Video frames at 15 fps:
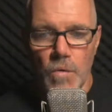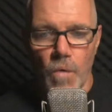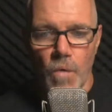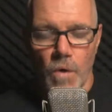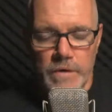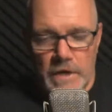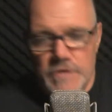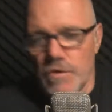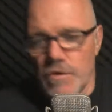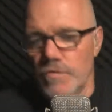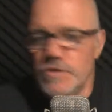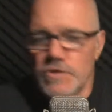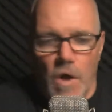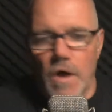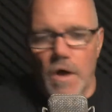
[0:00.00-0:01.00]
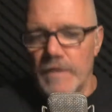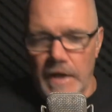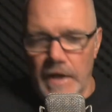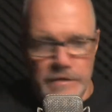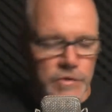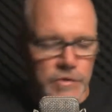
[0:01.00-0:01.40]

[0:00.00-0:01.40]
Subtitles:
okay, so you saw the lights.